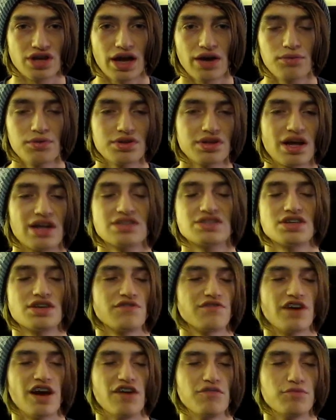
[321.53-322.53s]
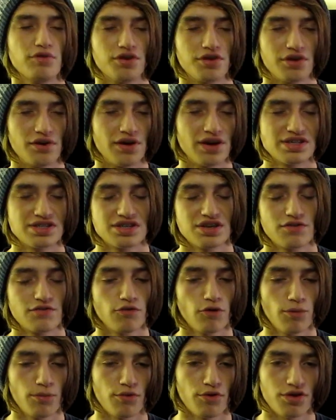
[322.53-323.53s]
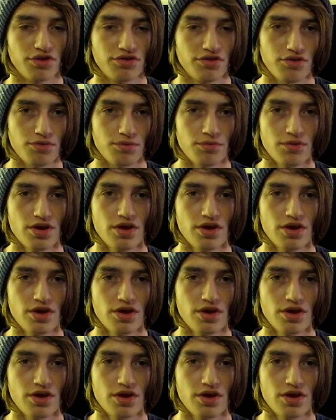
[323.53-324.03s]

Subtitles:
I would not say 5.0, I'd say 4.2.